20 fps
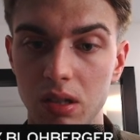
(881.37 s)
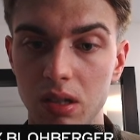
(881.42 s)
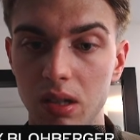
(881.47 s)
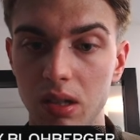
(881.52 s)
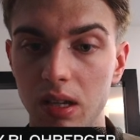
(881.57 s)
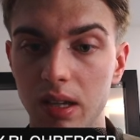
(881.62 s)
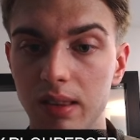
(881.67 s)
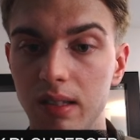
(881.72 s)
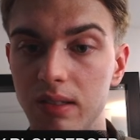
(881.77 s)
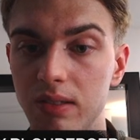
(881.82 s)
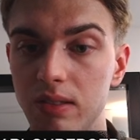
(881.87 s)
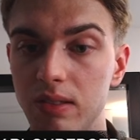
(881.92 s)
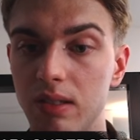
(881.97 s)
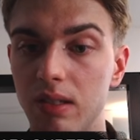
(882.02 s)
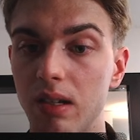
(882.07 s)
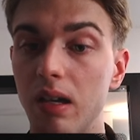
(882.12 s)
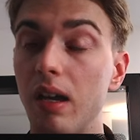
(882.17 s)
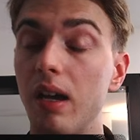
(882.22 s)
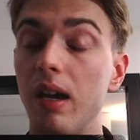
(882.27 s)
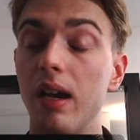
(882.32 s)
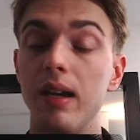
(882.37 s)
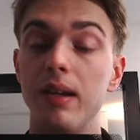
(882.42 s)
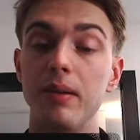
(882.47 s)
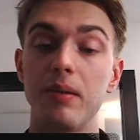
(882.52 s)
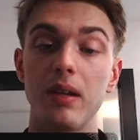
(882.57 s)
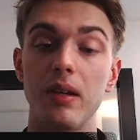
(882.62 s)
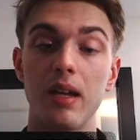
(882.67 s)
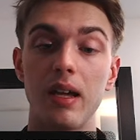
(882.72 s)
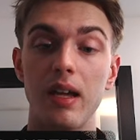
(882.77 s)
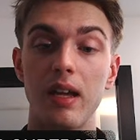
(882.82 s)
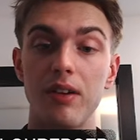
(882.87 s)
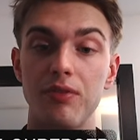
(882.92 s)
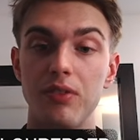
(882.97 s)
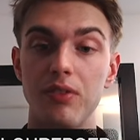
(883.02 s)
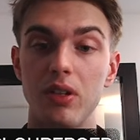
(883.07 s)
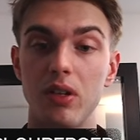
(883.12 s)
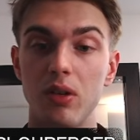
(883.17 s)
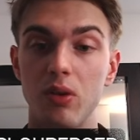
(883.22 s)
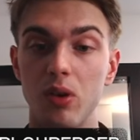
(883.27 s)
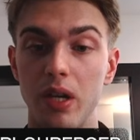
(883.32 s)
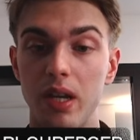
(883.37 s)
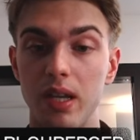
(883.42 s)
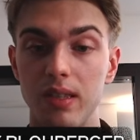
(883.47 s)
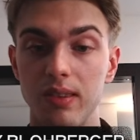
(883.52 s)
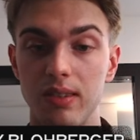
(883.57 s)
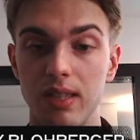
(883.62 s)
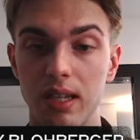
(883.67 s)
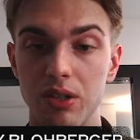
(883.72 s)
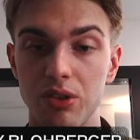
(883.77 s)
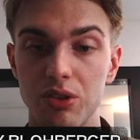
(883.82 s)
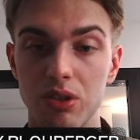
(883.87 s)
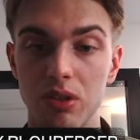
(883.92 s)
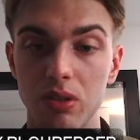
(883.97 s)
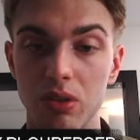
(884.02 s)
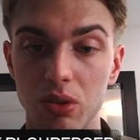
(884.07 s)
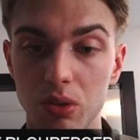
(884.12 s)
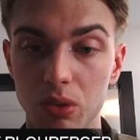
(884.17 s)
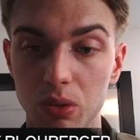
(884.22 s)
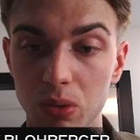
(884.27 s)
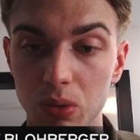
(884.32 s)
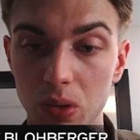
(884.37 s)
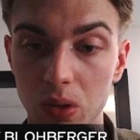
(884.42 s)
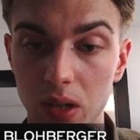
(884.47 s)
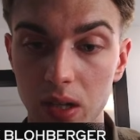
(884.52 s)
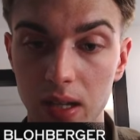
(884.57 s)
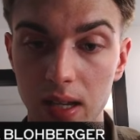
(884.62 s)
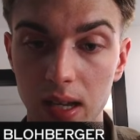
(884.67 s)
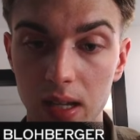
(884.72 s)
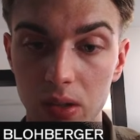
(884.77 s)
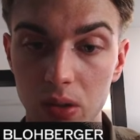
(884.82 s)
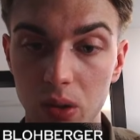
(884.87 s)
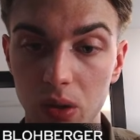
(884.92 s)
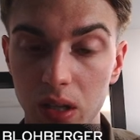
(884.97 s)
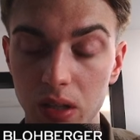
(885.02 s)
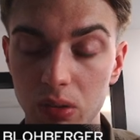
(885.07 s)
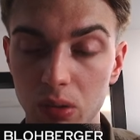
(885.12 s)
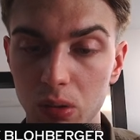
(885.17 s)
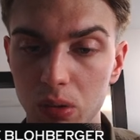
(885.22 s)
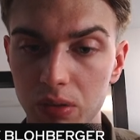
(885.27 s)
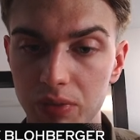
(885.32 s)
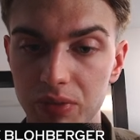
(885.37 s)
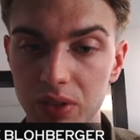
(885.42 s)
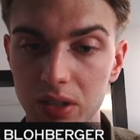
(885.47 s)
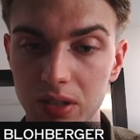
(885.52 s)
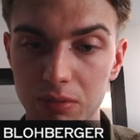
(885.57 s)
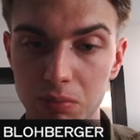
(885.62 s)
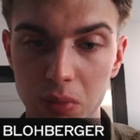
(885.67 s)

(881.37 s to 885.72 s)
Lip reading: At least I have no intention to calculate all of this.